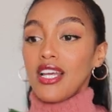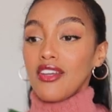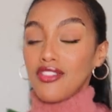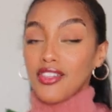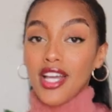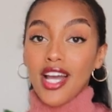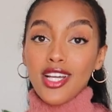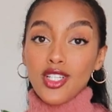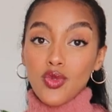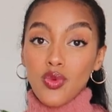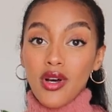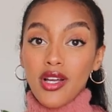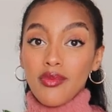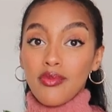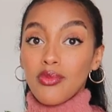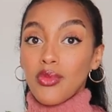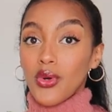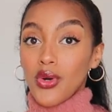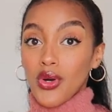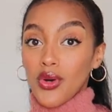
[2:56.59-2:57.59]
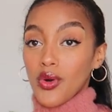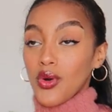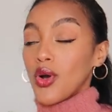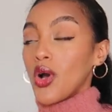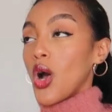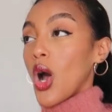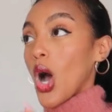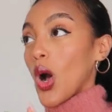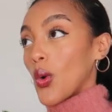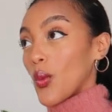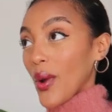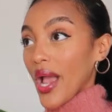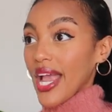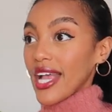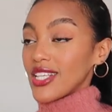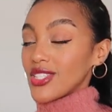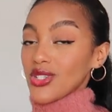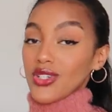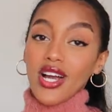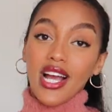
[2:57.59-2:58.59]
if you guys want more
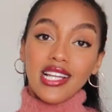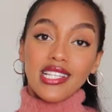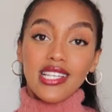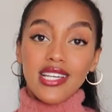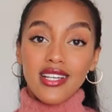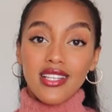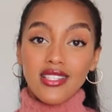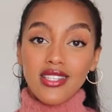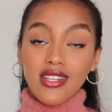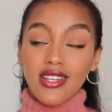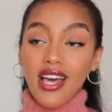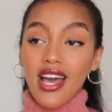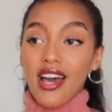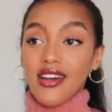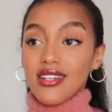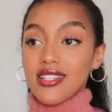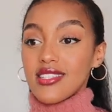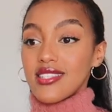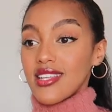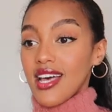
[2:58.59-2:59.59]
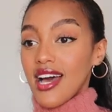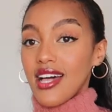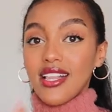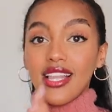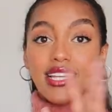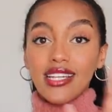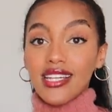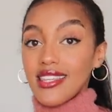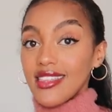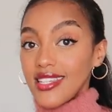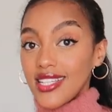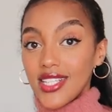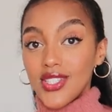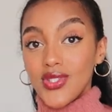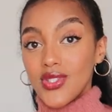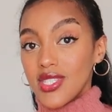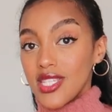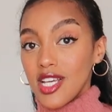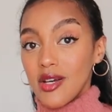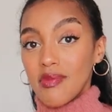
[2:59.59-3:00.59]
ways or ideas on how to style anything that
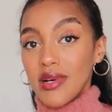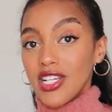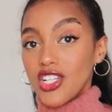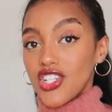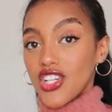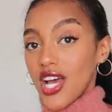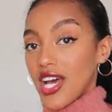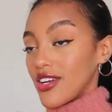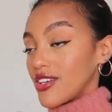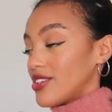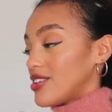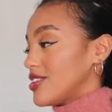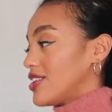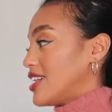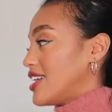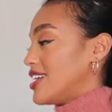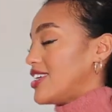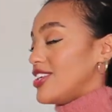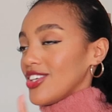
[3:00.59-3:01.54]
you see on my channel,